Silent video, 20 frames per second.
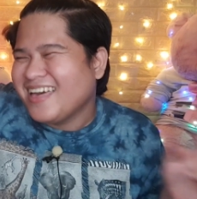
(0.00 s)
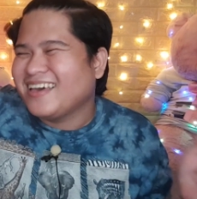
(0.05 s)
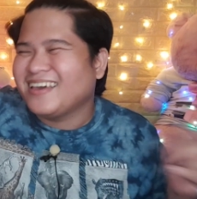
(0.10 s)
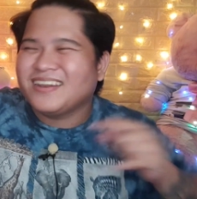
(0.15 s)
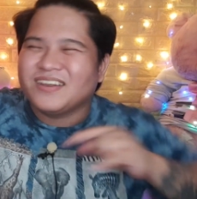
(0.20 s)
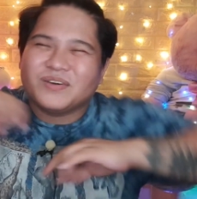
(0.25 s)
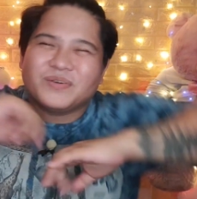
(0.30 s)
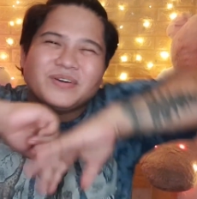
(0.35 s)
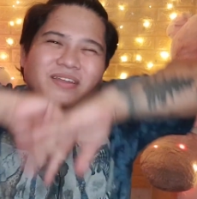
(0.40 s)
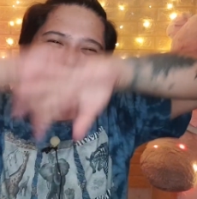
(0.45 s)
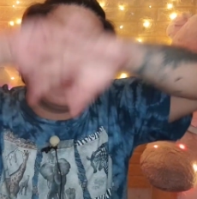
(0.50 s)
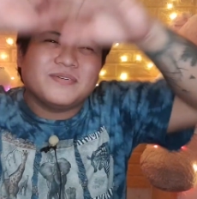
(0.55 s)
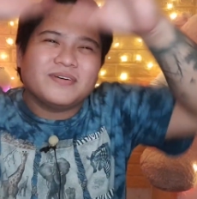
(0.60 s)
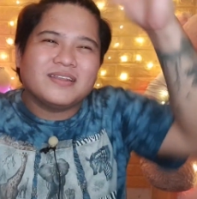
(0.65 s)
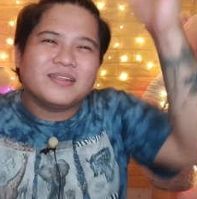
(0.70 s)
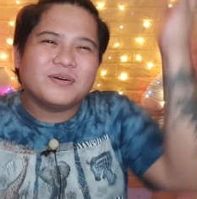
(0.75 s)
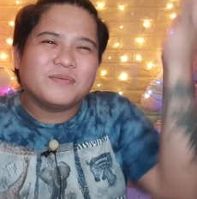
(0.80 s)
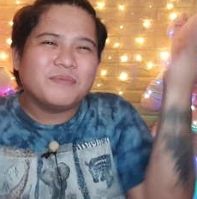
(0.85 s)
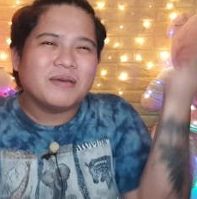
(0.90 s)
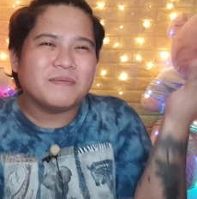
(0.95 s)
Hello, hello,
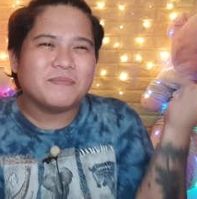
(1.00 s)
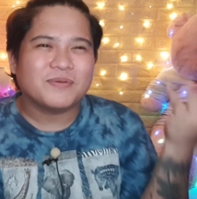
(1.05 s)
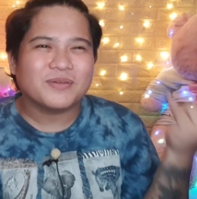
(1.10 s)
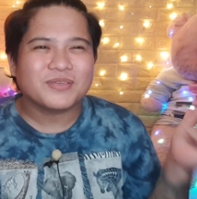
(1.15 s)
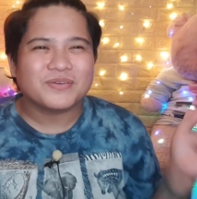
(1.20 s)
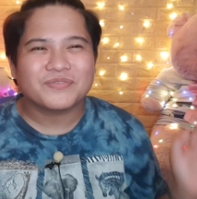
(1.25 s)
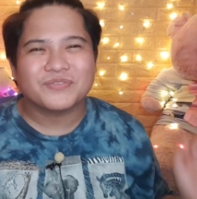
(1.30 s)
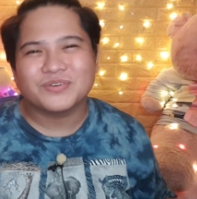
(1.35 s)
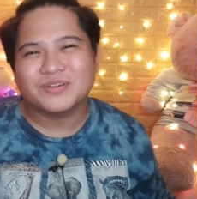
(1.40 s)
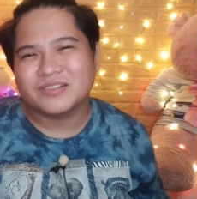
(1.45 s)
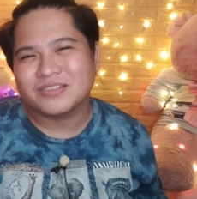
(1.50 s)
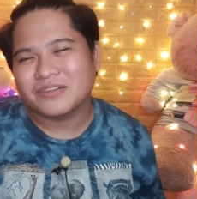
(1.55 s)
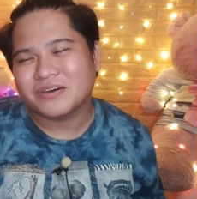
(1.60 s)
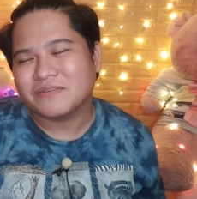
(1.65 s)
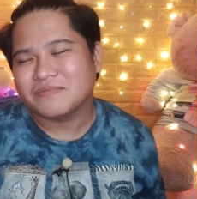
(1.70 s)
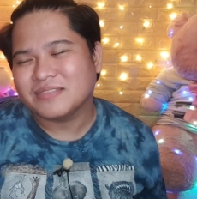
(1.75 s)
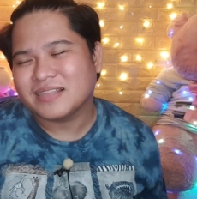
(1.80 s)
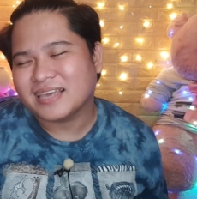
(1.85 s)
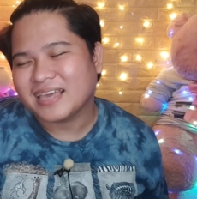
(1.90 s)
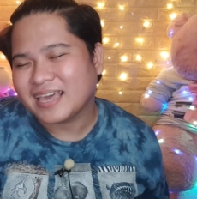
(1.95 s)
hello, my beautiful,
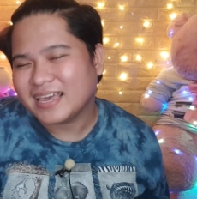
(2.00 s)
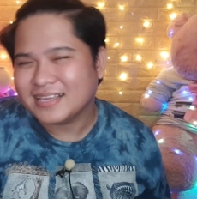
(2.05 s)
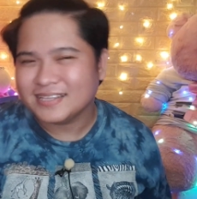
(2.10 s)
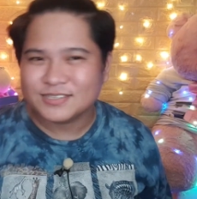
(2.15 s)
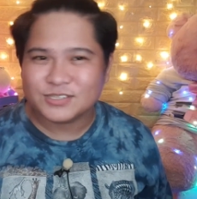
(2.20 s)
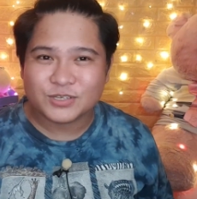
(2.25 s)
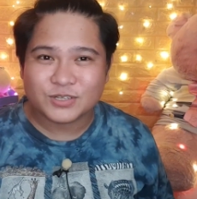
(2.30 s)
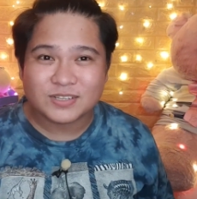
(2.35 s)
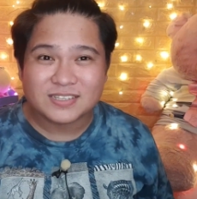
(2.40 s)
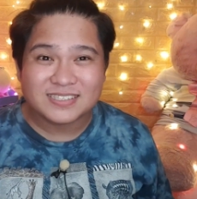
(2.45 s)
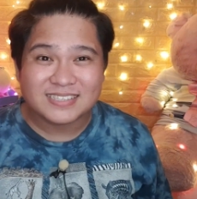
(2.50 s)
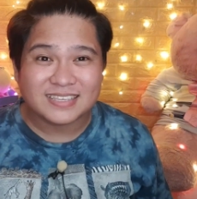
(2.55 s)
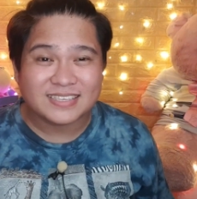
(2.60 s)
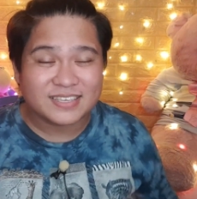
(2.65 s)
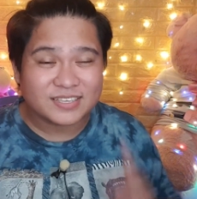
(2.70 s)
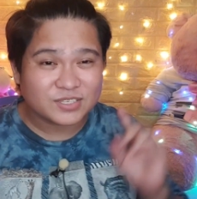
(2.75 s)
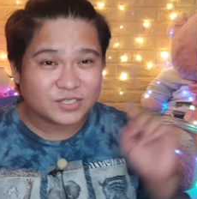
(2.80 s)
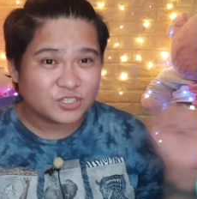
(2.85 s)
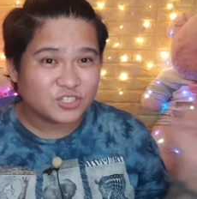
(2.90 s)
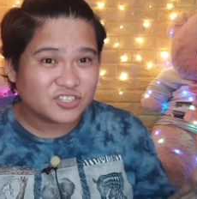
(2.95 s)
lovely angels.
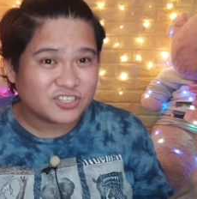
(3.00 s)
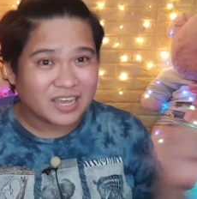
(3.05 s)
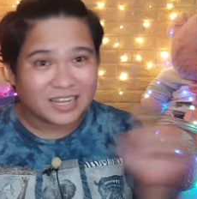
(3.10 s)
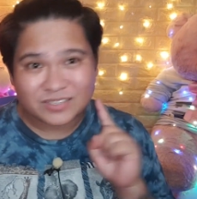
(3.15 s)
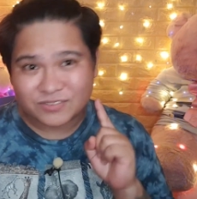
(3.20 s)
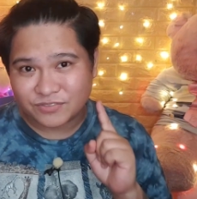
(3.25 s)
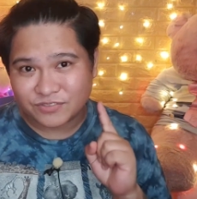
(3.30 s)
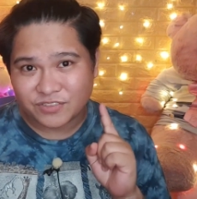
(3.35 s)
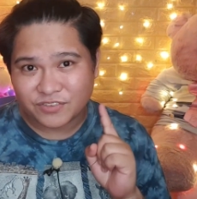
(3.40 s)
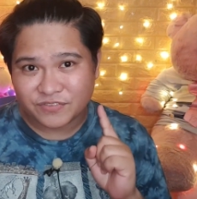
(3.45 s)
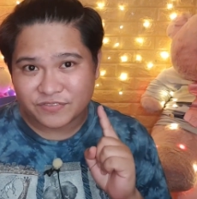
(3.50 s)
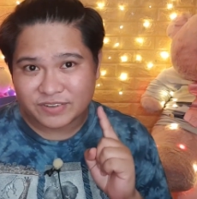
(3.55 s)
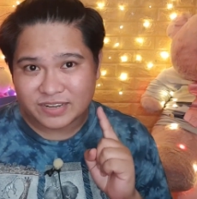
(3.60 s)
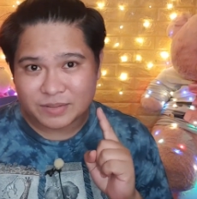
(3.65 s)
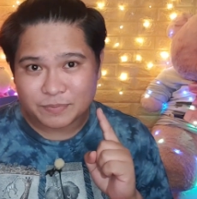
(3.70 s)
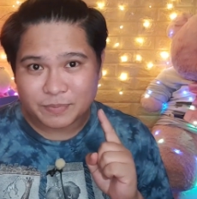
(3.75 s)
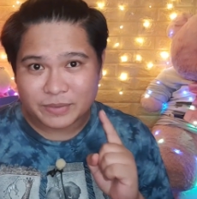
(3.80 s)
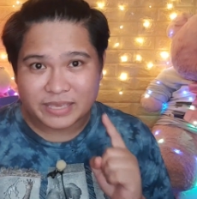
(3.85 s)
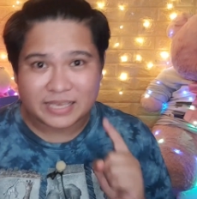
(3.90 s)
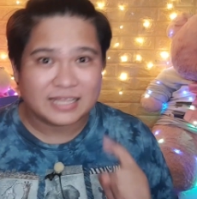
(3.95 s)
This is Jet from the
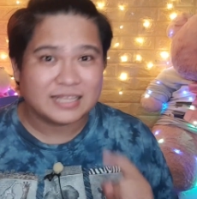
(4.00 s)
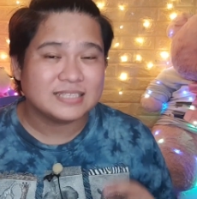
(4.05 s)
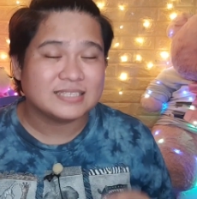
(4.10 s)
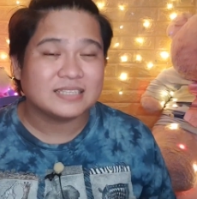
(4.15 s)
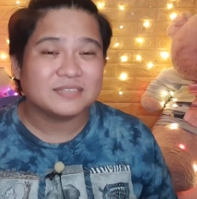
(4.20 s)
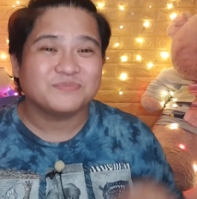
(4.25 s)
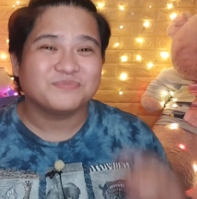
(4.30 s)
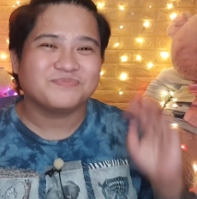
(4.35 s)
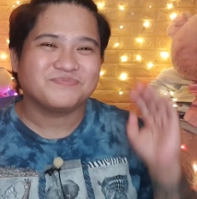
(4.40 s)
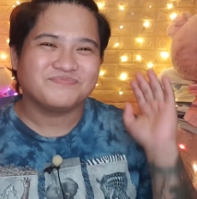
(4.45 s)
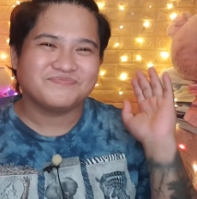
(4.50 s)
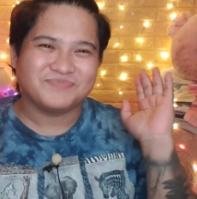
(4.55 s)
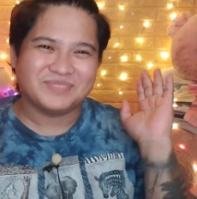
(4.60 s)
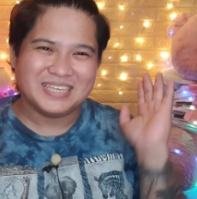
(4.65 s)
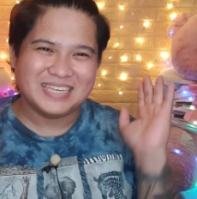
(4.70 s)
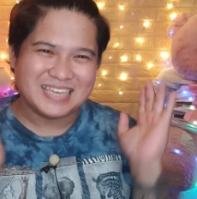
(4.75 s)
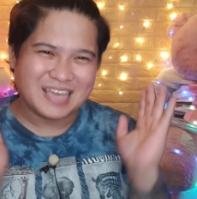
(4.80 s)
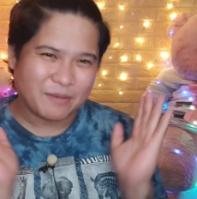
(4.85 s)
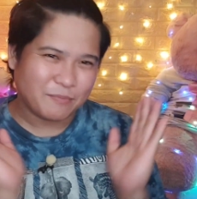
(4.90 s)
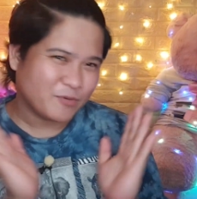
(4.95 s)
Philippines,
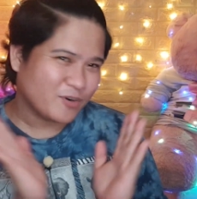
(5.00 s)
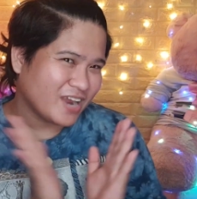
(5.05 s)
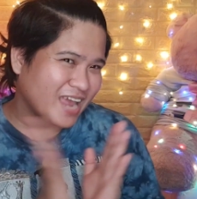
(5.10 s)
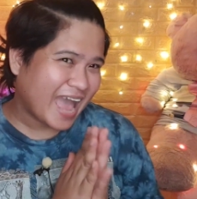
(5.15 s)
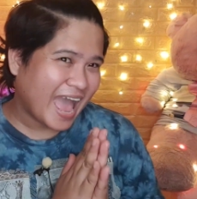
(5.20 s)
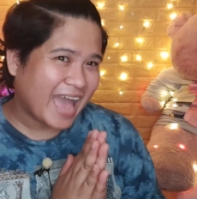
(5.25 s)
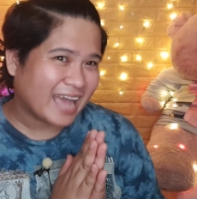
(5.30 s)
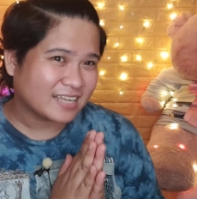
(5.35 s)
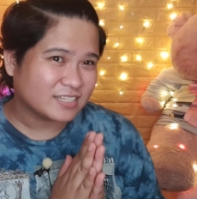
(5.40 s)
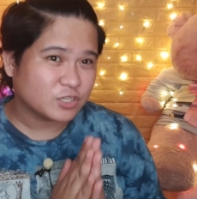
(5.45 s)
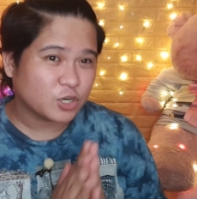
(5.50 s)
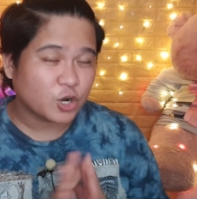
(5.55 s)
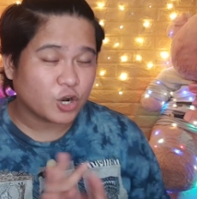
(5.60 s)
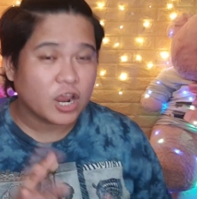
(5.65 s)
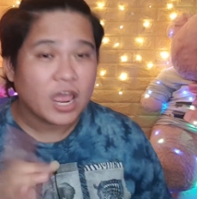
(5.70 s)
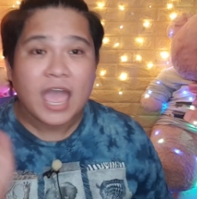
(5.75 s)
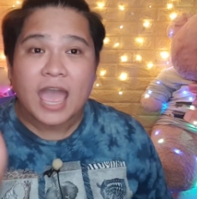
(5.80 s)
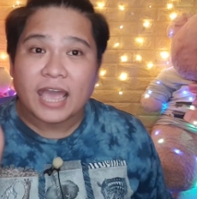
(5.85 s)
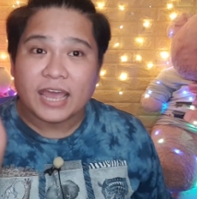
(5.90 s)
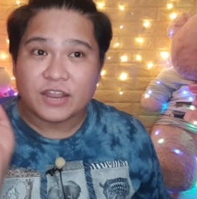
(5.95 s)
Yummery
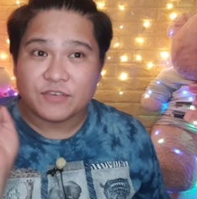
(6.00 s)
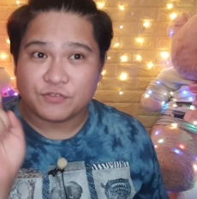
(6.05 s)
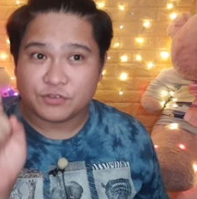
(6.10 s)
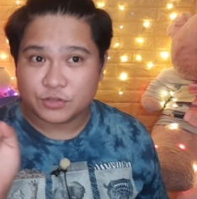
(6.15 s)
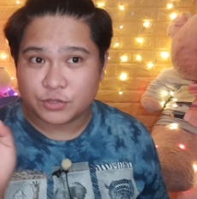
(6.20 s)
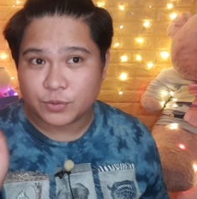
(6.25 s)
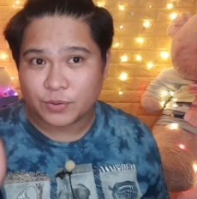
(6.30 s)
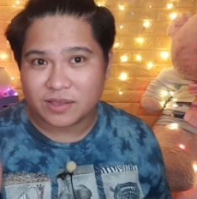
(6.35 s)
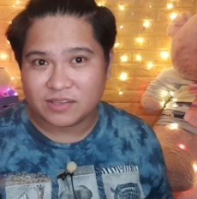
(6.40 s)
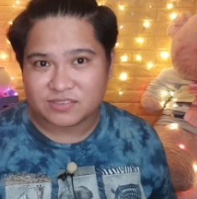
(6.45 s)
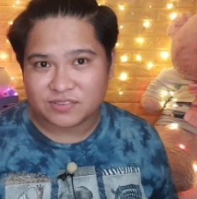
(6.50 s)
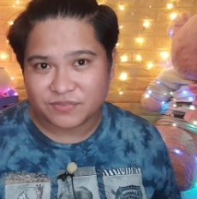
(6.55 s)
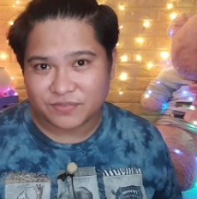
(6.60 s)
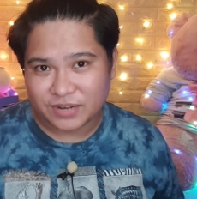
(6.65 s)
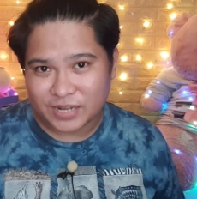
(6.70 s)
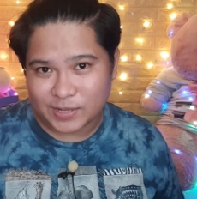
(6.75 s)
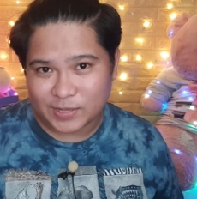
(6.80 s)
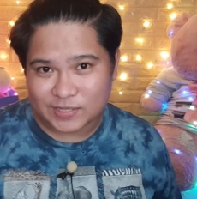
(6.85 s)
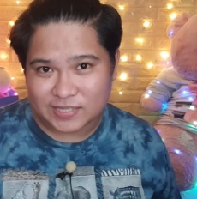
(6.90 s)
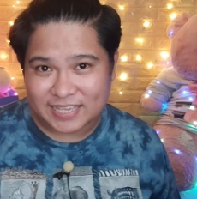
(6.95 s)
Actor. And if you do have some
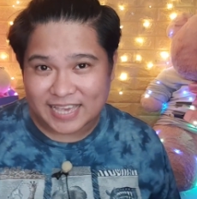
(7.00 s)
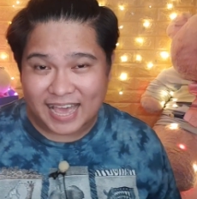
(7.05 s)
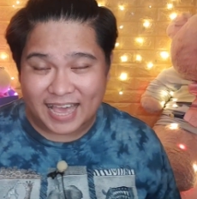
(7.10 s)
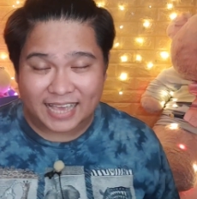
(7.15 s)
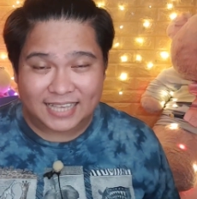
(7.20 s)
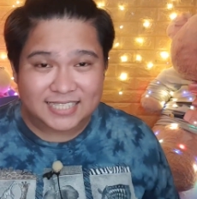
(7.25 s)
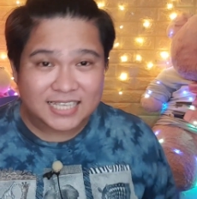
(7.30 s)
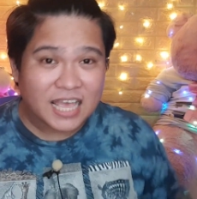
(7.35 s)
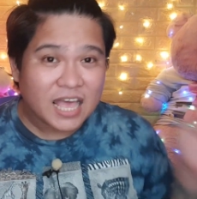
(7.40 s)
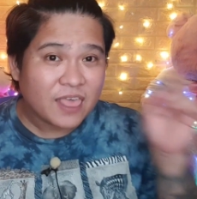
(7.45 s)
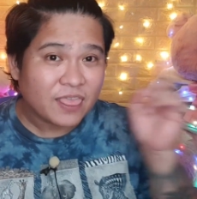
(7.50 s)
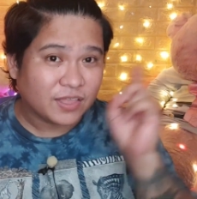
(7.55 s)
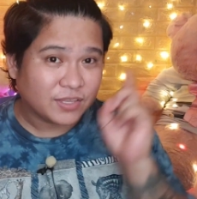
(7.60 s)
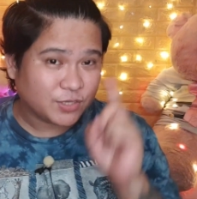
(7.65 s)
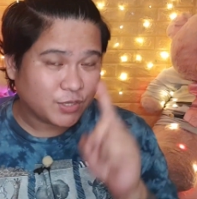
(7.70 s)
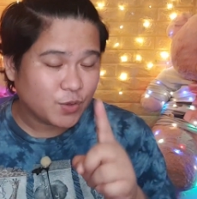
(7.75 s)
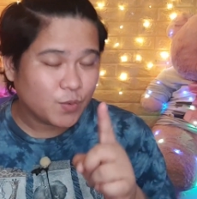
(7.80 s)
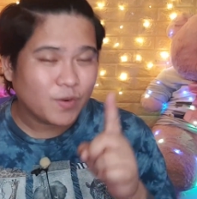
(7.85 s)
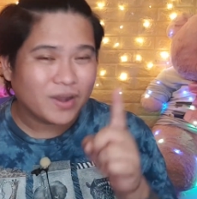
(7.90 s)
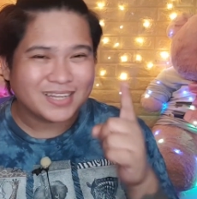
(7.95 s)
videos, guys,
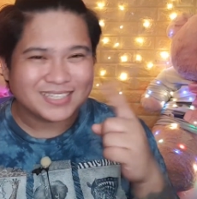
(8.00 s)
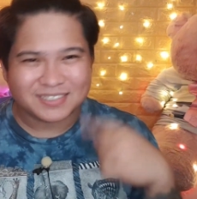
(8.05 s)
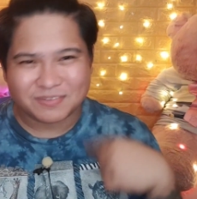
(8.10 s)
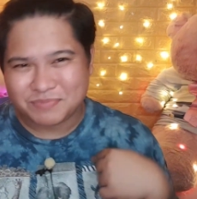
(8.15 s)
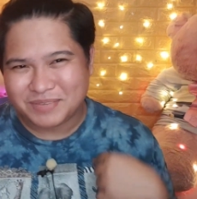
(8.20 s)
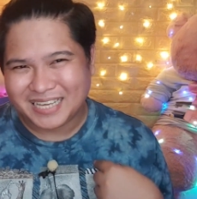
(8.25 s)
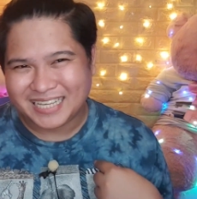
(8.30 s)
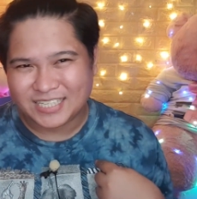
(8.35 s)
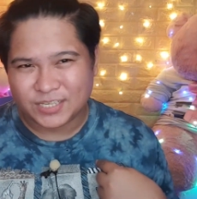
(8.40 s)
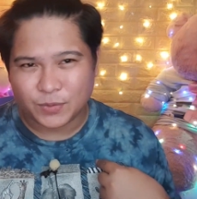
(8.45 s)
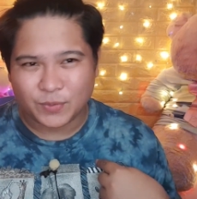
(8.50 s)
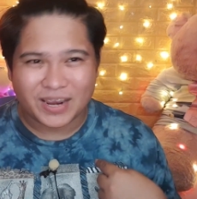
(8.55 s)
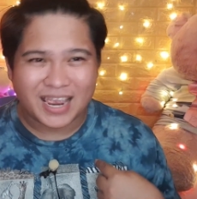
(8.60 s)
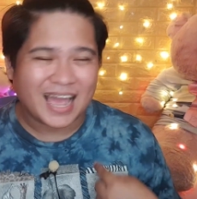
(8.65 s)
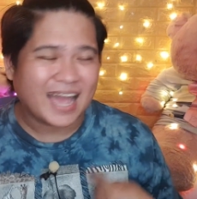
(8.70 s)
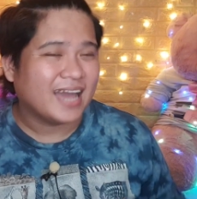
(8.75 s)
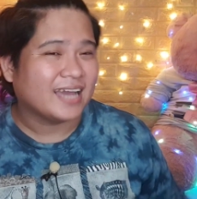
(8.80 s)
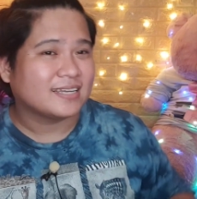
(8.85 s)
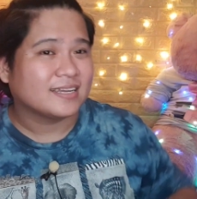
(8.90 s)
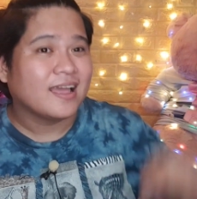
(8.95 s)
that you want me to
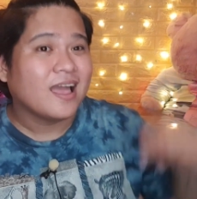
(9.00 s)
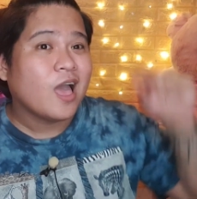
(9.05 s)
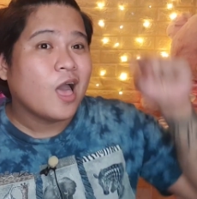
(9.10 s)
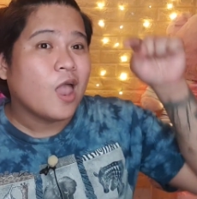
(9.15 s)
react,